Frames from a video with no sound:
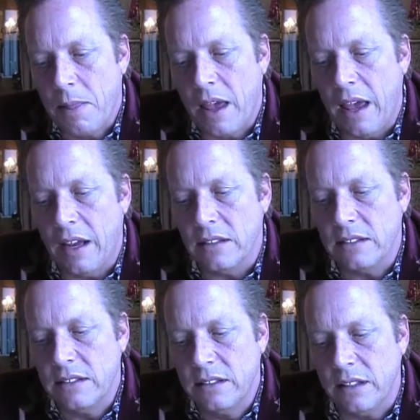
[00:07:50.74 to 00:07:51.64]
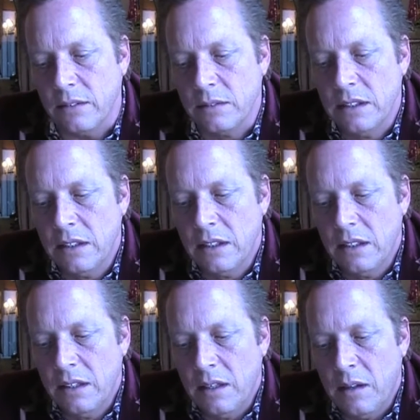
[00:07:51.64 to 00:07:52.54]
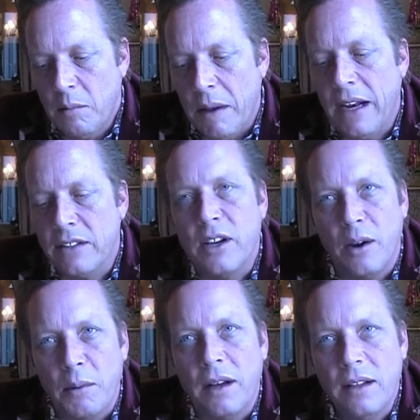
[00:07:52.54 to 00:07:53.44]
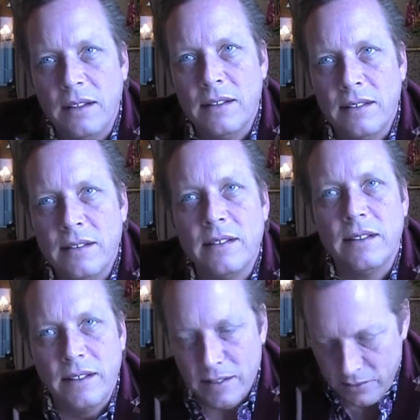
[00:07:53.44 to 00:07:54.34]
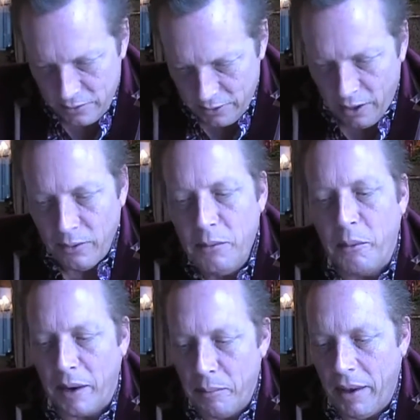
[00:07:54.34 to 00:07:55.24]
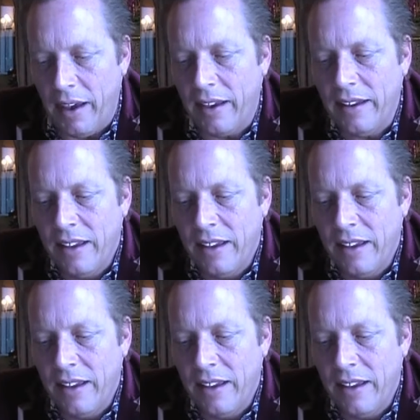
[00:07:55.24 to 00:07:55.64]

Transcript: And, Manitoba, as you know, in Winnipeg,